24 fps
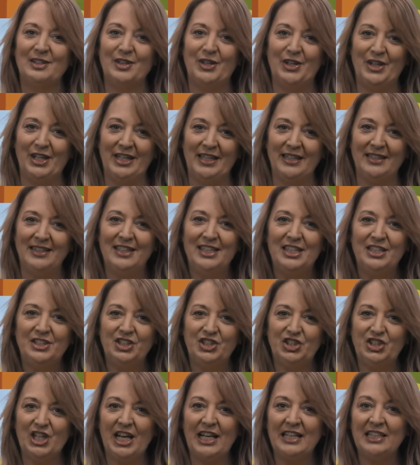learning to
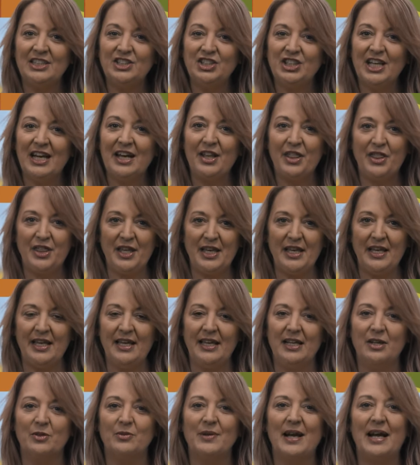challenge our
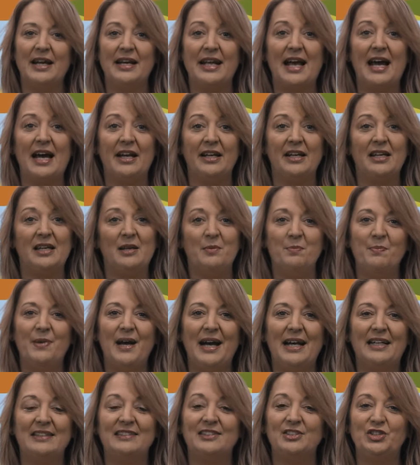thinking around how to
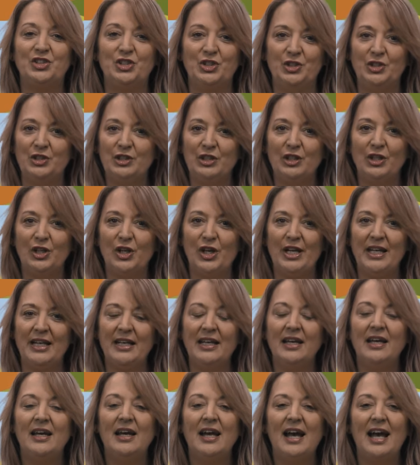impact student
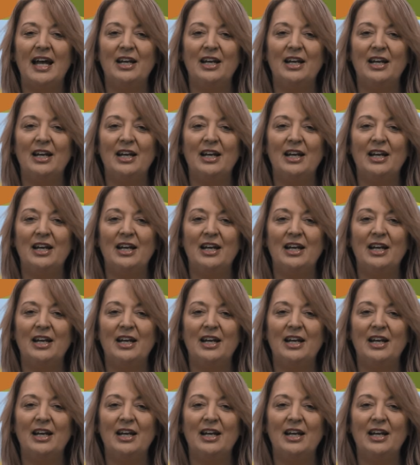learning